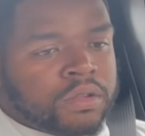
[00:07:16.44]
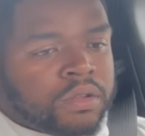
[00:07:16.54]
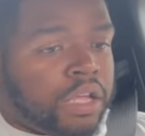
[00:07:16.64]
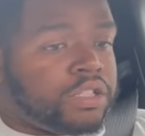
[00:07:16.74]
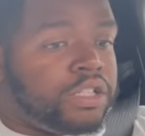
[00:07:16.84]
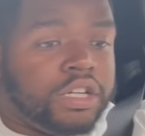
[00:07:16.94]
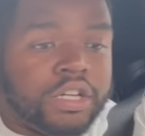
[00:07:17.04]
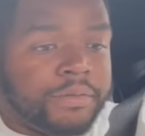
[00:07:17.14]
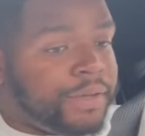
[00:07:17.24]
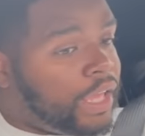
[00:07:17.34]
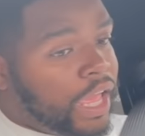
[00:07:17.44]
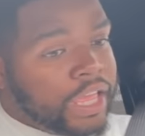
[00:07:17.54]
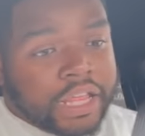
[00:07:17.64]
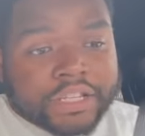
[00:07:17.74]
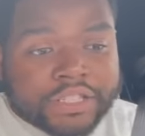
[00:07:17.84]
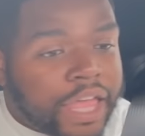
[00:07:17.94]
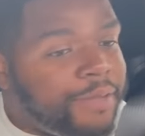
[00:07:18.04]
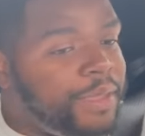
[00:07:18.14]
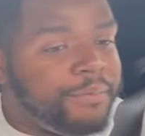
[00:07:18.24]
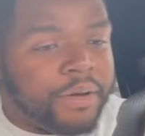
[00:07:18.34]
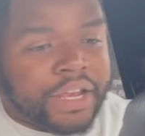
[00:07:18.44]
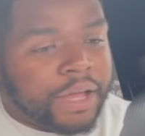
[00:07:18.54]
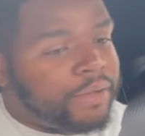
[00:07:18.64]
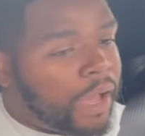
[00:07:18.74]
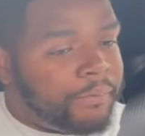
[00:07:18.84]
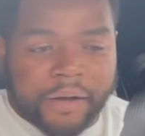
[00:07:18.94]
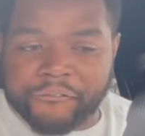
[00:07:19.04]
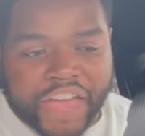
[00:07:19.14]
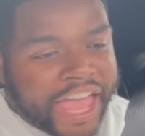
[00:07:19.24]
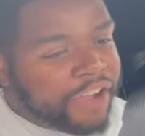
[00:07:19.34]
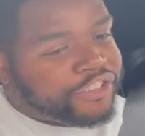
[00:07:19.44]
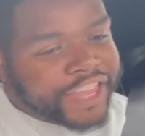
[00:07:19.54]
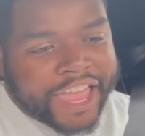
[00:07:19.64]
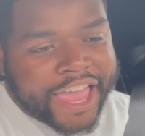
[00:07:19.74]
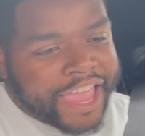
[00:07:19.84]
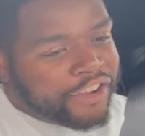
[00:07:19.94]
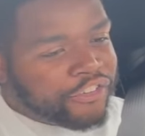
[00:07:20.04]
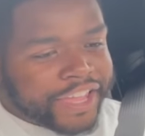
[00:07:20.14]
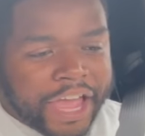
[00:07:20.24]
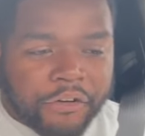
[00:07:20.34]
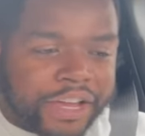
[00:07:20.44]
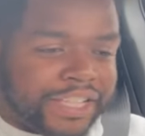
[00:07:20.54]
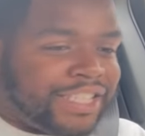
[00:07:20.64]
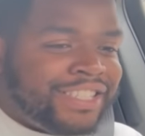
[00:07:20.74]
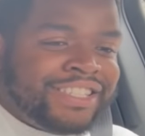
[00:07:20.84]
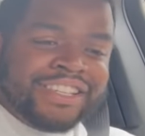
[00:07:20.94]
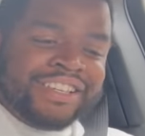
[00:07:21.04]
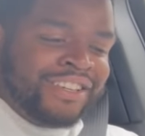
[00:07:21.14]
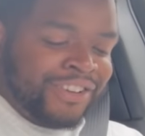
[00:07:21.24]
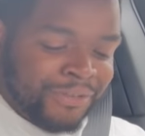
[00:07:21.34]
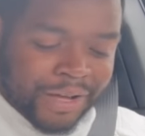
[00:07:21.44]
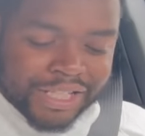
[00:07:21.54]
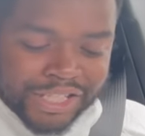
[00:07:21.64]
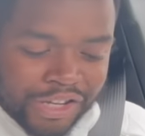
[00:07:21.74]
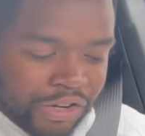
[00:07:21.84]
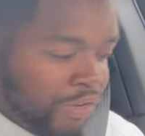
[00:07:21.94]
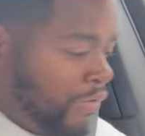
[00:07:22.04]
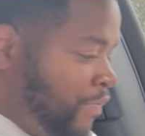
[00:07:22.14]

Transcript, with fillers: That's good, man. That saved me money. I'm, I'm, I'm fine with that. I ain't gonna cap with you. On my soul.